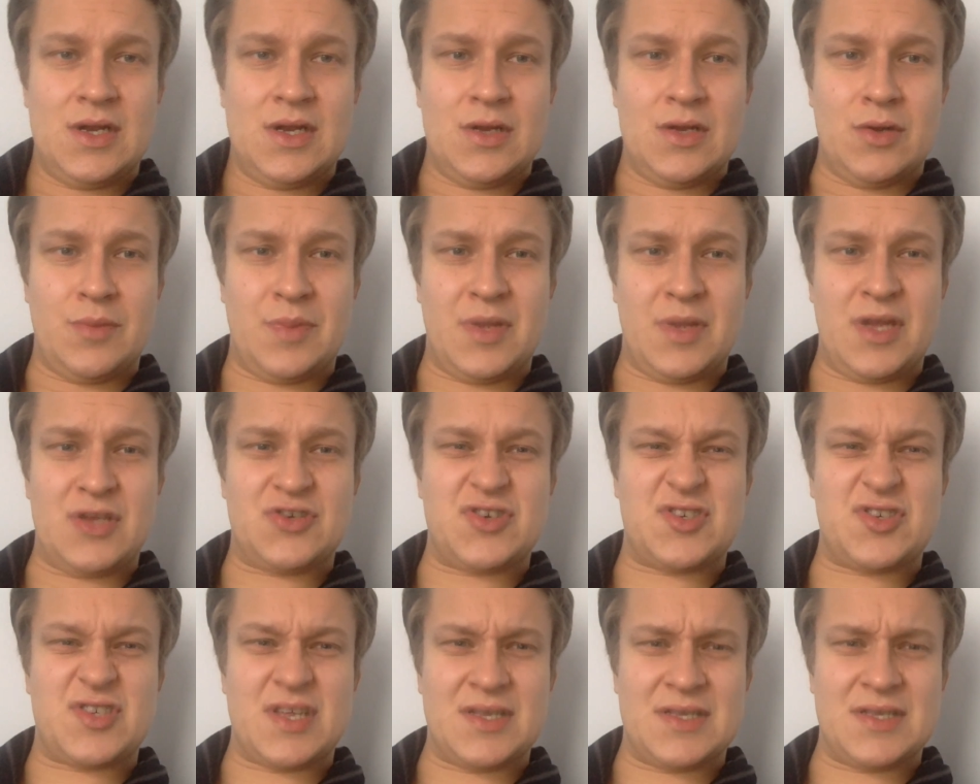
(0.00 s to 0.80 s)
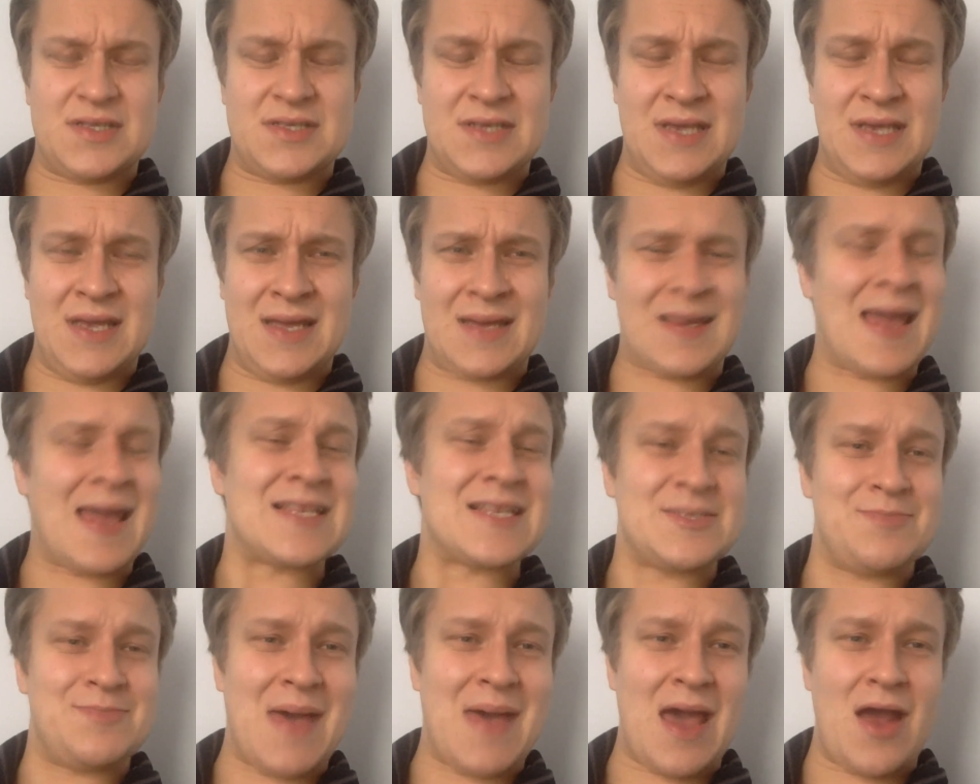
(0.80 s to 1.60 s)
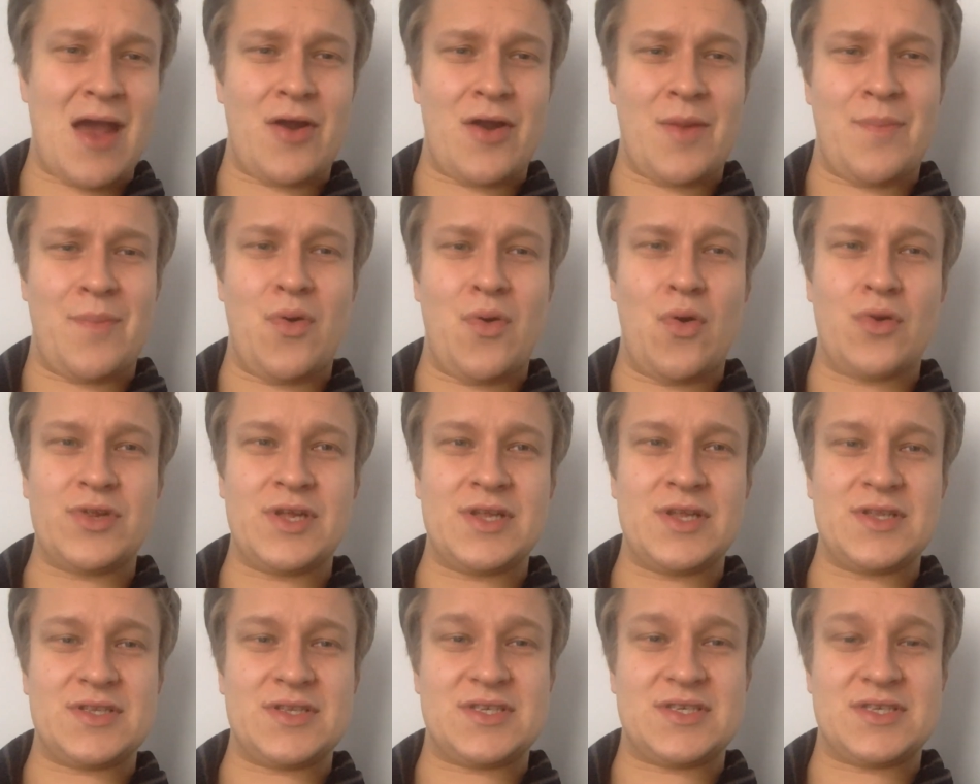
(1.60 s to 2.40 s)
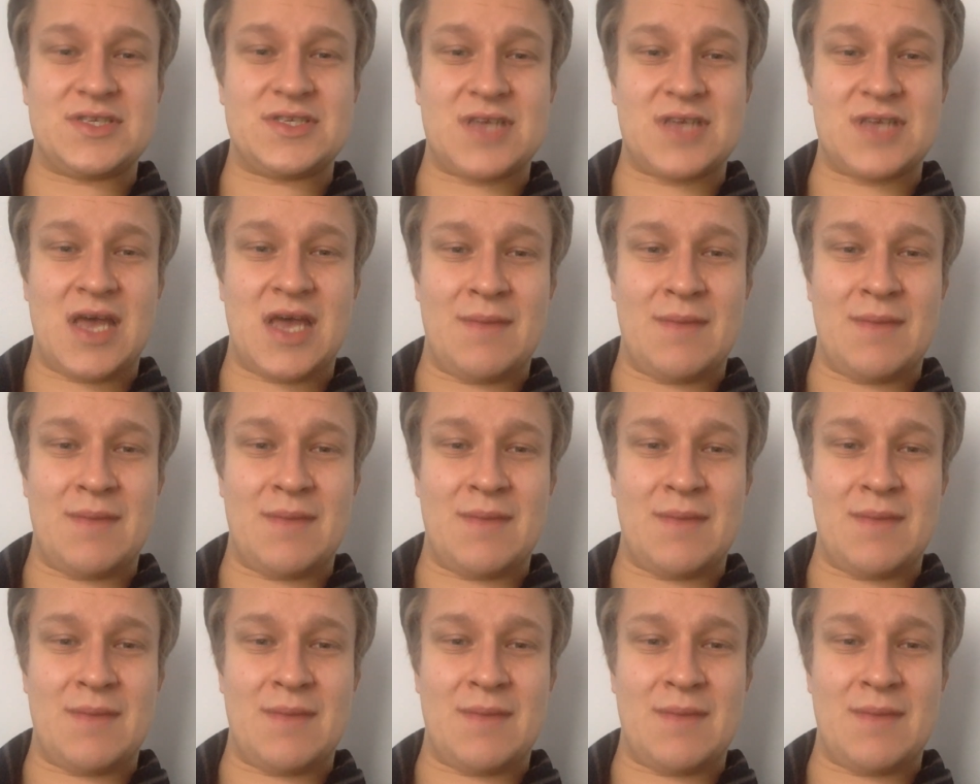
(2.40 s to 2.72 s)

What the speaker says: It'll be interesting to see. Against better opponents,